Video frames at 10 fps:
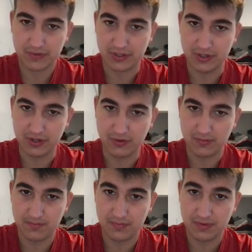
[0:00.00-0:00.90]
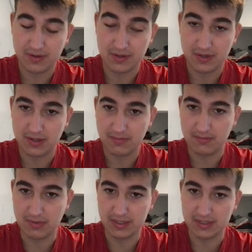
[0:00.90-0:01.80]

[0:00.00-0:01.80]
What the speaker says: you know, min